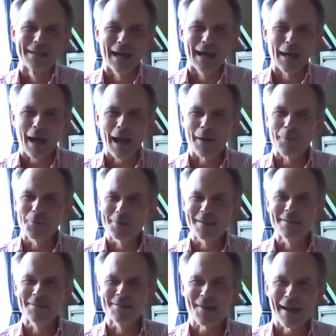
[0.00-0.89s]
I, I was
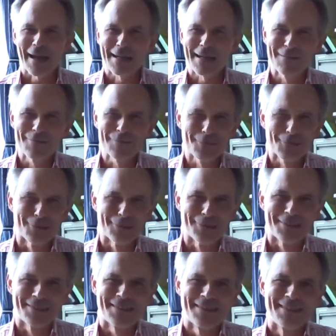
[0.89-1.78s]
in China
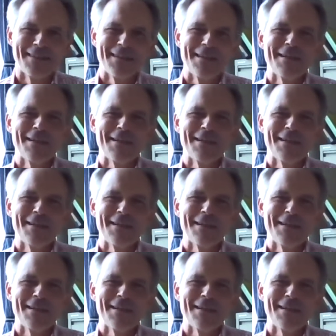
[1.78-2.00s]
for